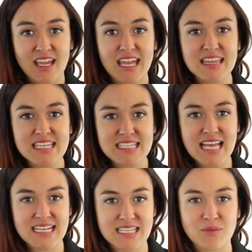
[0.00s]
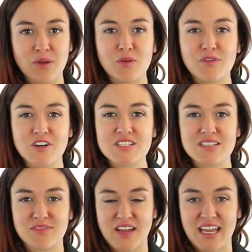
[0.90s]
In this lesson, we will
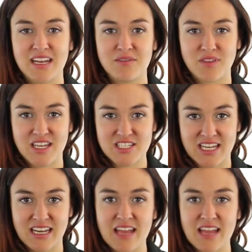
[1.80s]
first define inflation